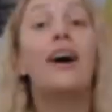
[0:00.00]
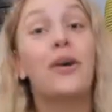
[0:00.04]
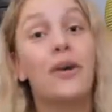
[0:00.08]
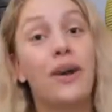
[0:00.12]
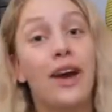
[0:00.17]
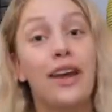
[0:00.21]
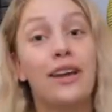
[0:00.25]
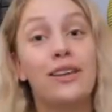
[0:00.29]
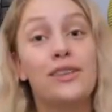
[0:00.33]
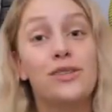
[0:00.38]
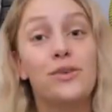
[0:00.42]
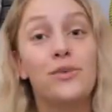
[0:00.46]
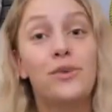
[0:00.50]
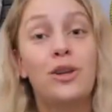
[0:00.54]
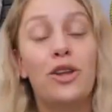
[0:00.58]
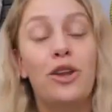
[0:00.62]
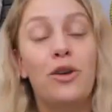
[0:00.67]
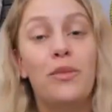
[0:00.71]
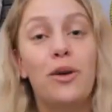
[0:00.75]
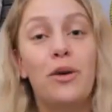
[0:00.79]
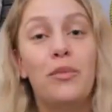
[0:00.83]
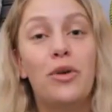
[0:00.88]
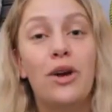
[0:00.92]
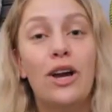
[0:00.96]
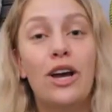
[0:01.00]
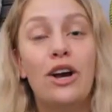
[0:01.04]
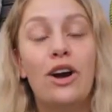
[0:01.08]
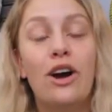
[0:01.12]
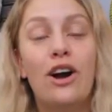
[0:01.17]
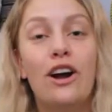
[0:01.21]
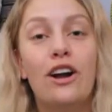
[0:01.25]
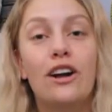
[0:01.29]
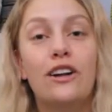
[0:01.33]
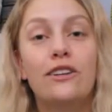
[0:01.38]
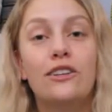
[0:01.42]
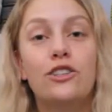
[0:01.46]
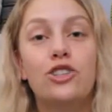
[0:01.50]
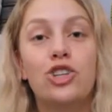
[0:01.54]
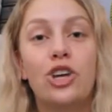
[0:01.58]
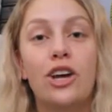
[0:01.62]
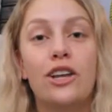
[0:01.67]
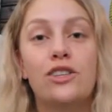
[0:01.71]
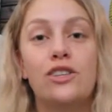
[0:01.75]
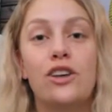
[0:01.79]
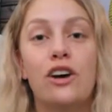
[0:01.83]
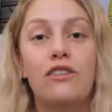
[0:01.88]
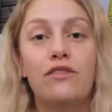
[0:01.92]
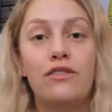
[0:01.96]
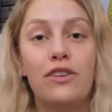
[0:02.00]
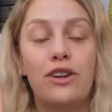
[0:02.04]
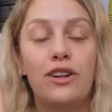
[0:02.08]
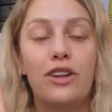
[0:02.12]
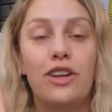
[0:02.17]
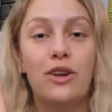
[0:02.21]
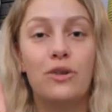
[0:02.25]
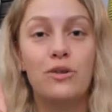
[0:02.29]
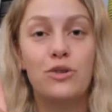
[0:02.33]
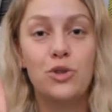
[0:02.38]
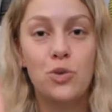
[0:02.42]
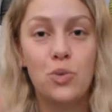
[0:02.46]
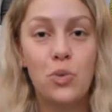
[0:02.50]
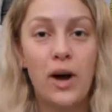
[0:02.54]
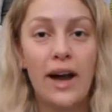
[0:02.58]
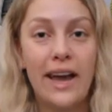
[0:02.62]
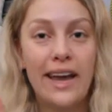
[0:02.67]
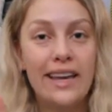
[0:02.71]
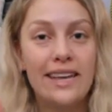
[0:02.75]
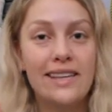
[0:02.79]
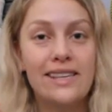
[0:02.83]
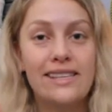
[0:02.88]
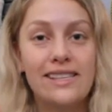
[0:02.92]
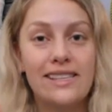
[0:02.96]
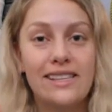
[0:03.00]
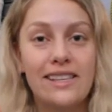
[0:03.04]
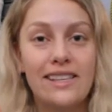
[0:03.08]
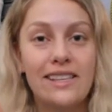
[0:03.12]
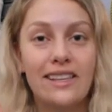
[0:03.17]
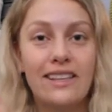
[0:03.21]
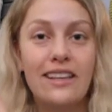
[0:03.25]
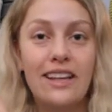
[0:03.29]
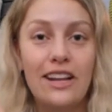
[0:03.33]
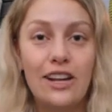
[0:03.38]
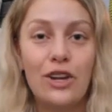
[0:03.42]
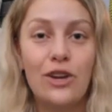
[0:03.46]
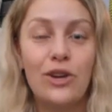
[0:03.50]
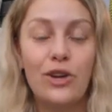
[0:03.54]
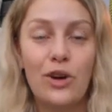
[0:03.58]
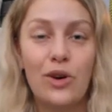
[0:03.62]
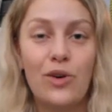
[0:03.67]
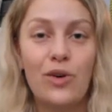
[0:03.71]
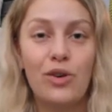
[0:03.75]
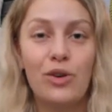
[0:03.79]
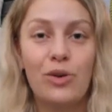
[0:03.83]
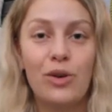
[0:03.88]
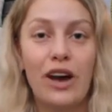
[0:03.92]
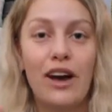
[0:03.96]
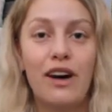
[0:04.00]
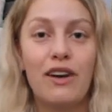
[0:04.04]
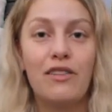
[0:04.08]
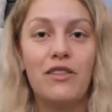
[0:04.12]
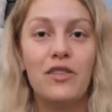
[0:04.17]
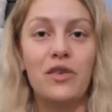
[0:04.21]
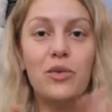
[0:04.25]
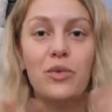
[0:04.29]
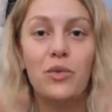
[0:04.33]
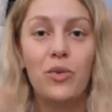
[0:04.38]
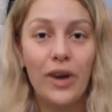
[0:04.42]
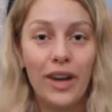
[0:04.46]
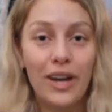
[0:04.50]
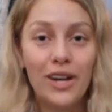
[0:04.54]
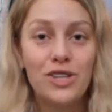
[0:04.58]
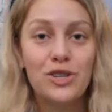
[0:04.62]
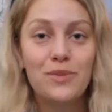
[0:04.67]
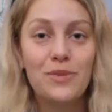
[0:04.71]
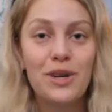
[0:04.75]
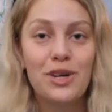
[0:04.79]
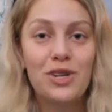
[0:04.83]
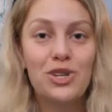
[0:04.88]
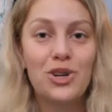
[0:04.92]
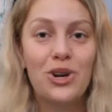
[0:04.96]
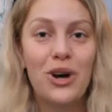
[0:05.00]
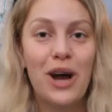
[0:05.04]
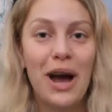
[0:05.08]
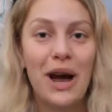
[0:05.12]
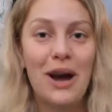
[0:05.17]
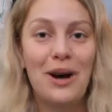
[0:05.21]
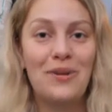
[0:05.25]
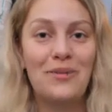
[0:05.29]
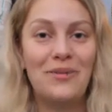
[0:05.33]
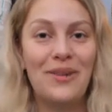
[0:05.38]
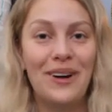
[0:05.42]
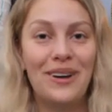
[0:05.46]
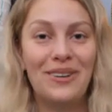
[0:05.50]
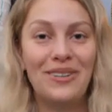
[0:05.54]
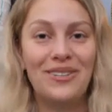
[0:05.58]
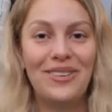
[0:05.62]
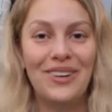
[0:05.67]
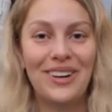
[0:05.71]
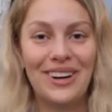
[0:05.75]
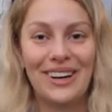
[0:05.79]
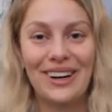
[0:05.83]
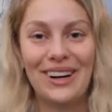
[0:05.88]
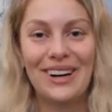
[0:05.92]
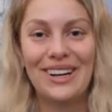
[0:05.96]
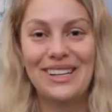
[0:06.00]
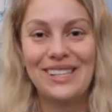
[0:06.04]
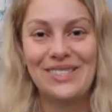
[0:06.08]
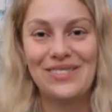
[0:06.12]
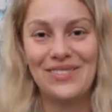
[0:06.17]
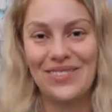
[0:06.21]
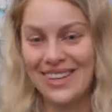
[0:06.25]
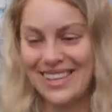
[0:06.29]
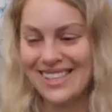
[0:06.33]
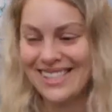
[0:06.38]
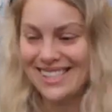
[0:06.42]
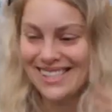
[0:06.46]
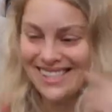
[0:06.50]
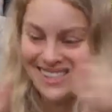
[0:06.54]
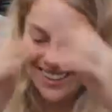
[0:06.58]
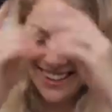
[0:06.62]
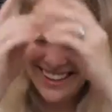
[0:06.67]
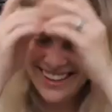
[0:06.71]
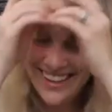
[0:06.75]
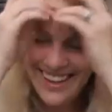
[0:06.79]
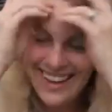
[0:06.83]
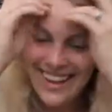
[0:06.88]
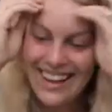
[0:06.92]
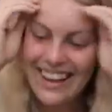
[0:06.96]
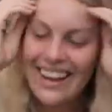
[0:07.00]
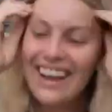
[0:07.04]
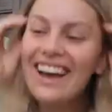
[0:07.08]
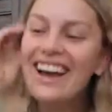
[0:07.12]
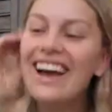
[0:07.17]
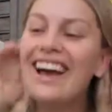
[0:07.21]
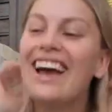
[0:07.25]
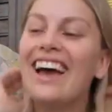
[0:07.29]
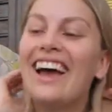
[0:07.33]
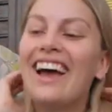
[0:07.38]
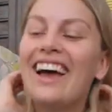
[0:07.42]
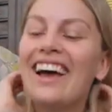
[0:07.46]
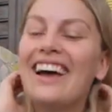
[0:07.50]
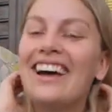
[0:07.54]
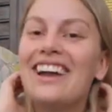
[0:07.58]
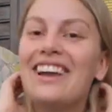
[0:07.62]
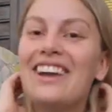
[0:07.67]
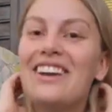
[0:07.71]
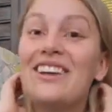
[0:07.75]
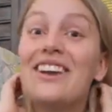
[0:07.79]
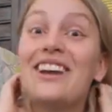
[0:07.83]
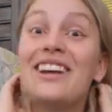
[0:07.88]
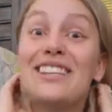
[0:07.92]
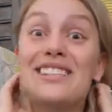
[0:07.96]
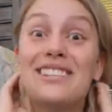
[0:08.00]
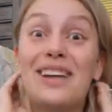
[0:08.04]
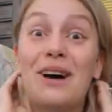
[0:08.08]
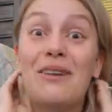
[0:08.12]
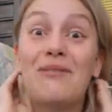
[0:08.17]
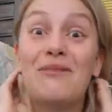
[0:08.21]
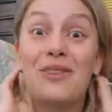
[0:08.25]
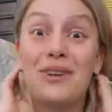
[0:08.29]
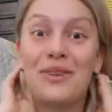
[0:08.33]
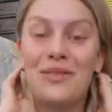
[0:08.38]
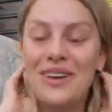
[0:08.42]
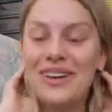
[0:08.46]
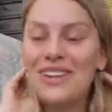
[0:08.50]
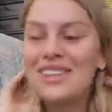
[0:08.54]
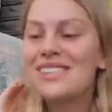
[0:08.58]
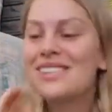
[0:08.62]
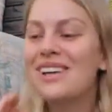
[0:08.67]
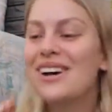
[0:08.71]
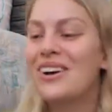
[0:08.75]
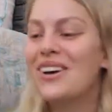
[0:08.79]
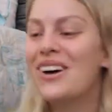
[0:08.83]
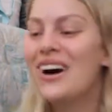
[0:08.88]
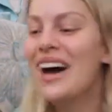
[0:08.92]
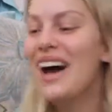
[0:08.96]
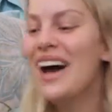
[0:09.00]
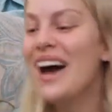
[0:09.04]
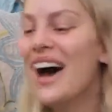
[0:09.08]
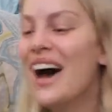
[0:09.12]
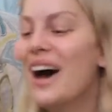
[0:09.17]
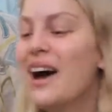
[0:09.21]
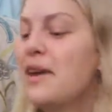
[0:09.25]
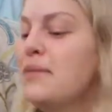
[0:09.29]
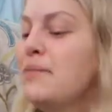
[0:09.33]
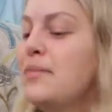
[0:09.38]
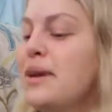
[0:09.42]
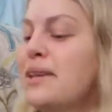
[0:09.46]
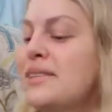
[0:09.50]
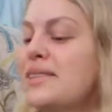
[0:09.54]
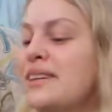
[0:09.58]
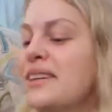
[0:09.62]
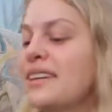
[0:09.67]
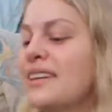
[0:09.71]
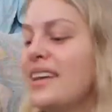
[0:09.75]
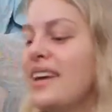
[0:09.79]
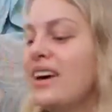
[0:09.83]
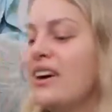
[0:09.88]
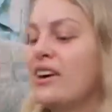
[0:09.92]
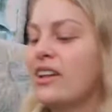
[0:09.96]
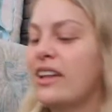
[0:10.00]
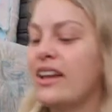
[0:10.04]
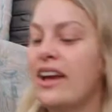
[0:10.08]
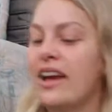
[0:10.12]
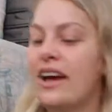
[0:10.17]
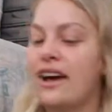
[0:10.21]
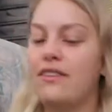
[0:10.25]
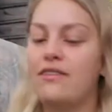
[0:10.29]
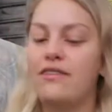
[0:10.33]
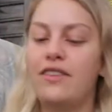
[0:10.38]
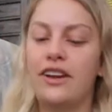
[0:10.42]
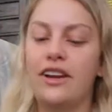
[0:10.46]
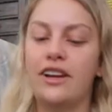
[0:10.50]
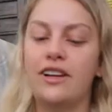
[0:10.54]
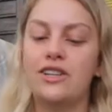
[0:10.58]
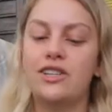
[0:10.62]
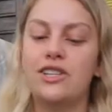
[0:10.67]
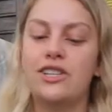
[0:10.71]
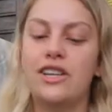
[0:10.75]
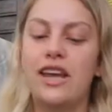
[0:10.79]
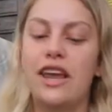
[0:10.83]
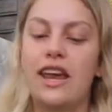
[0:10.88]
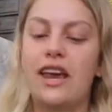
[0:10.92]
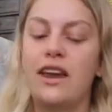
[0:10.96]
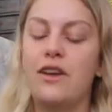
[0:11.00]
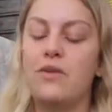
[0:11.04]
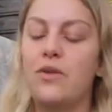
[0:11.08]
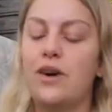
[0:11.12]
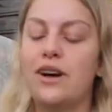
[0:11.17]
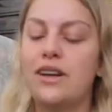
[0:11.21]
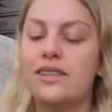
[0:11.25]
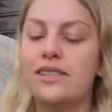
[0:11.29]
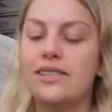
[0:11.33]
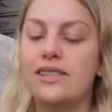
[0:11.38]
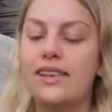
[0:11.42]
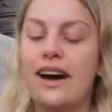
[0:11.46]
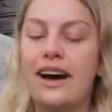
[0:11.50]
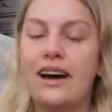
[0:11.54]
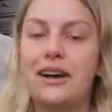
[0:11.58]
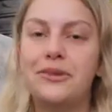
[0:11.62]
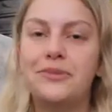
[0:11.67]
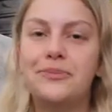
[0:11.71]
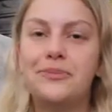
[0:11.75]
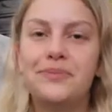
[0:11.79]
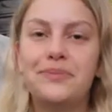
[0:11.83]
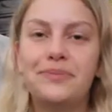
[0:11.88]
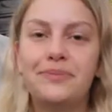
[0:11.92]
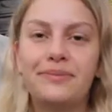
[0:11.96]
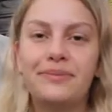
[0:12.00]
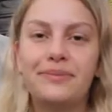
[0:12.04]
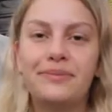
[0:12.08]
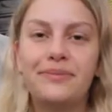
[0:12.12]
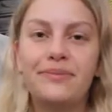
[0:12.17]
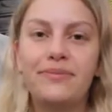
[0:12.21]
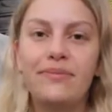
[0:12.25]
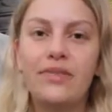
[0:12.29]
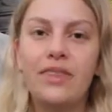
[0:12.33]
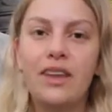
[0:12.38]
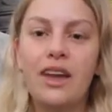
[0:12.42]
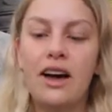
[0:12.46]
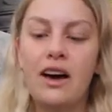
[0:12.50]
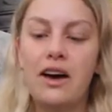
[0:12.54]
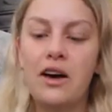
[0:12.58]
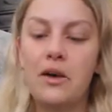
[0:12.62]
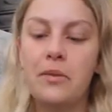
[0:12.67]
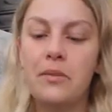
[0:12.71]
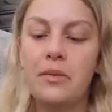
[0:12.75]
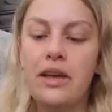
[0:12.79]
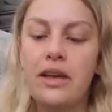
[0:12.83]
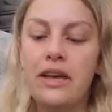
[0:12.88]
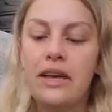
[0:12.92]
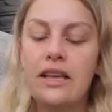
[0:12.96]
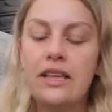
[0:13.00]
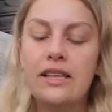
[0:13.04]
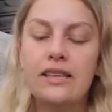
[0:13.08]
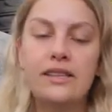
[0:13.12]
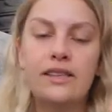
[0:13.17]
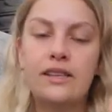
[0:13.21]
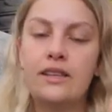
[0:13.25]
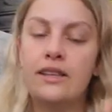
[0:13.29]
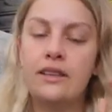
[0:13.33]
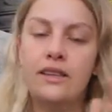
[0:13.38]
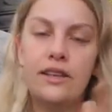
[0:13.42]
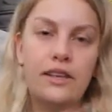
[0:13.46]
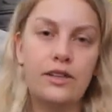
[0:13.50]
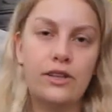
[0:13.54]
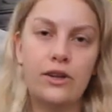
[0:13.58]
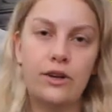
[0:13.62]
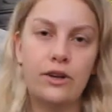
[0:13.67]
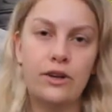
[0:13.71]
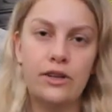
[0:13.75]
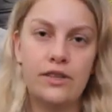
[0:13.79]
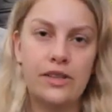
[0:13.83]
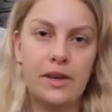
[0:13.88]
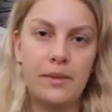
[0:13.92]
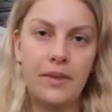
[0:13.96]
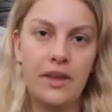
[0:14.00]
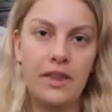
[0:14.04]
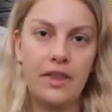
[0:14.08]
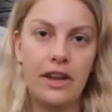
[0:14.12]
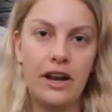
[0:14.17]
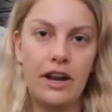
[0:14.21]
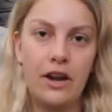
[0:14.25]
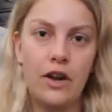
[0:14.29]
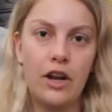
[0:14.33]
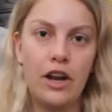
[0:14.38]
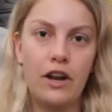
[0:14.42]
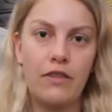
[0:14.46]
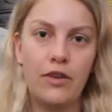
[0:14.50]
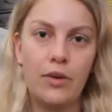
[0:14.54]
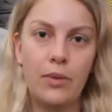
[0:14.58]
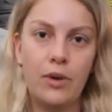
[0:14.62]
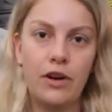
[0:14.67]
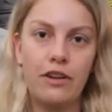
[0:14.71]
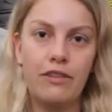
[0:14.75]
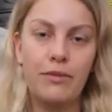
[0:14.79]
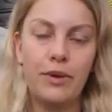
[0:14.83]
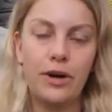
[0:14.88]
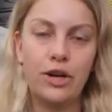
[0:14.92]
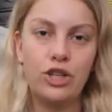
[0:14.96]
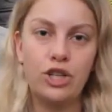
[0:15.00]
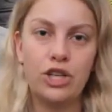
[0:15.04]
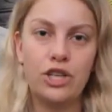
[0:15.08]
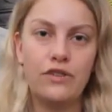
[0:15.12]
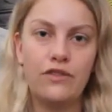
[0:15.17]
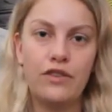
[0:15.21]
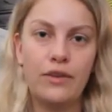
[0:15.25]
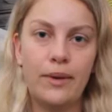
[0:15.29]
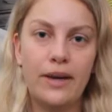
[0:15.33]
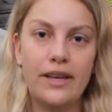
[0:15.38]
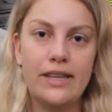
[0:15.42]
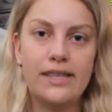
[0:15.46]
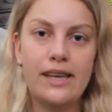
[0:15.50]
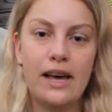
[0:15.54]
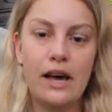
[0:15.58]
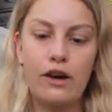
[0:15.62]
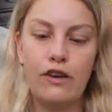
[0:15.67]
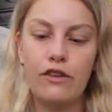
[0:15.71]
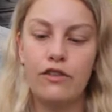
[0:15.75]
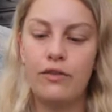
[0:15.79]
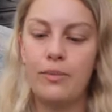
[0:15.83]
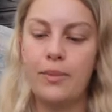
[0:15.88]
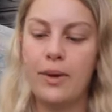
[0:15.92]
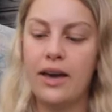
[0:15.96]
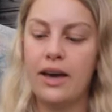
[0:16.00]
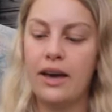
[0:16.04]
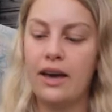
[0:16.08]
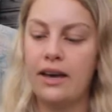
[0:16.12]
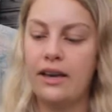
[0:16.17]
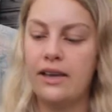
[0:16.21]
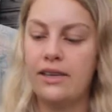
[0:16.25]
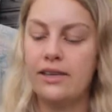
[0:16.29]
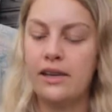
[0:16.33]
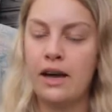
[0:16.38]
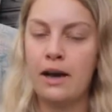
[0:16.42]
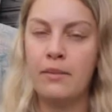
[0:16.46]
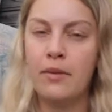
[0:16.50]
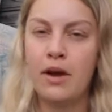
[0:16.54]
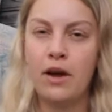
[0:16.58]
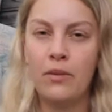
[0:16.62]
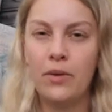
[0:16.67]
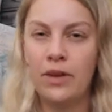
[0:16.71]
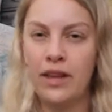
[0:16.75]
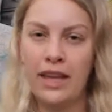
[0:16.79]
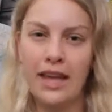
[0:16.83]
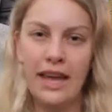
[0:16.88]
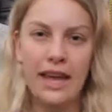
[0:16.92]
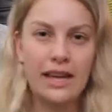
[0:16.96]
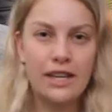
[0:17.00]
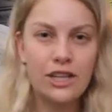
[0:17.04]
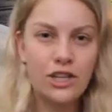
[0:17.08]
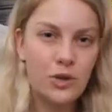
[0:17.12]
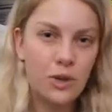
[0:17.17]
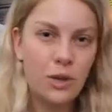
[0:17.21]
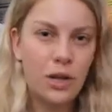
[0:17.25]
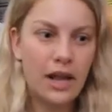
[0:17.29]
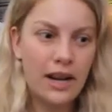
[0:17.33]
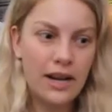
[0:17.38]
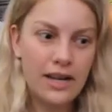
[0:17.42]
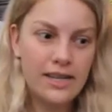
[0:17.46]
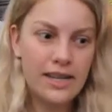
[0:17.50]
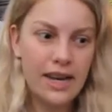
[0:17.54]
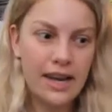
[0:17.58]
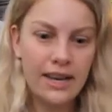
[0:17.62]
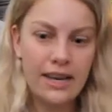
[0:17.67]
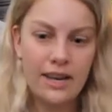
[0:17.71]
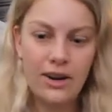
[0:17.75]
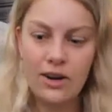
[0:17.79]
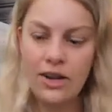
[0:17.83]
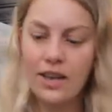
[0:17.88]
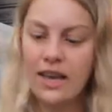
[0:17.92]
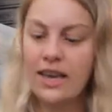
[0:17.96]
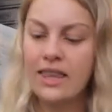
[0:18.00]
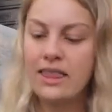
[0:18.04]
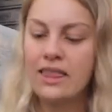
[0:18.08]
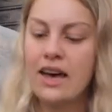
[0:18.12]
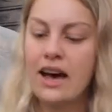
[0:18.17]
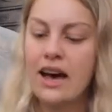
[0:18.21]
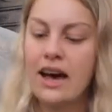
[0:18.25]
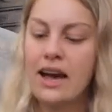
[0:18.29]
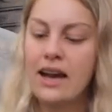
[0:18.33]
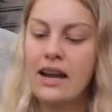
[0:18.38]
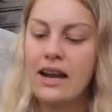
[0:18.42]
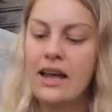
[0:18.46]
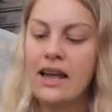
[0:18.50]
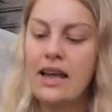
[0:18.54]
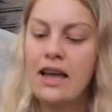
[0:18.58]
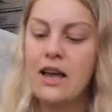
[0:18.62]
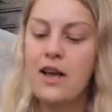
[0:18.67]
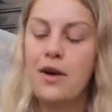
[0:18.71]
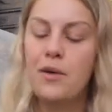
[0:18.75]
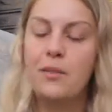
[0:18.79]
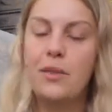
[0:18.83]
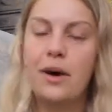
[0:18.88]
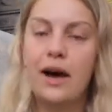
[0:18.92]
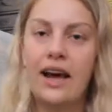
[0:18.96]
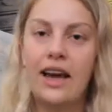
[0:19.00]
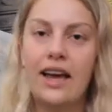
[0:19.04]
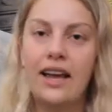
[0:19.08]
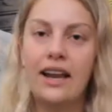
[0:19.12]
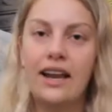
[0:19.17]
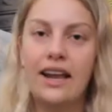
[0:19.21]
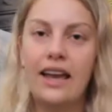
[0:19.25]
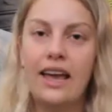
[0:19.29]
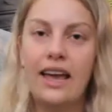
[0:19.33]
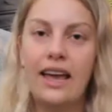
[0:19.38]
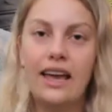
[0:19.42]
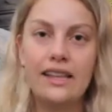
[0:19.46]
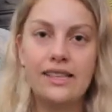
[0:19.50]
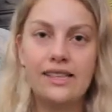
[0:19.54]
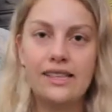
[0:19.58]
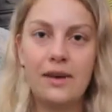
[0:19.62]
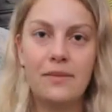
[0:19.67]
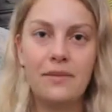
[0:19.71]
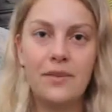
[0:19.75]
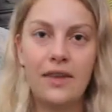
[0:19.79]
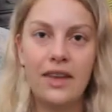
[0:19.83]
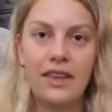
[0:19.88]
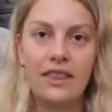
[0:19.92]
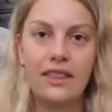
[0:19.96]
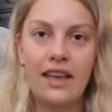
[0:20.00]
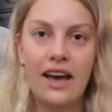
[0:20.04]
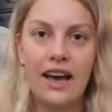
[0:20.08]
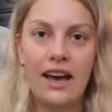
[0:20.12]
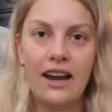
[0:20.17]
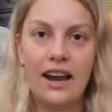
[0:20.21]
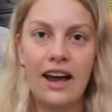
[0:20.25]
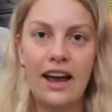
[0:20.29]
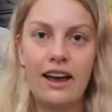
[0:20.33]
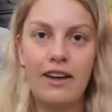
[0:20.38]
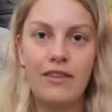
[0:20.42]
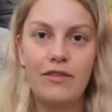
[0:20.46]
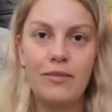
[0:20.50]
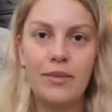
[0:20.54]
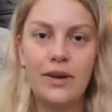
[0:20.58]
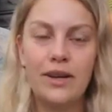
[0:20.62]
okay, so when your memory card shuts off on you twice, then you know you have way too much crap for Christmas and you need to stop filming. So um, basically all I had finished saying was that um, these are something that I never would have purchased for myself because I'm not really into a lot of tech gear like that but it's something that I've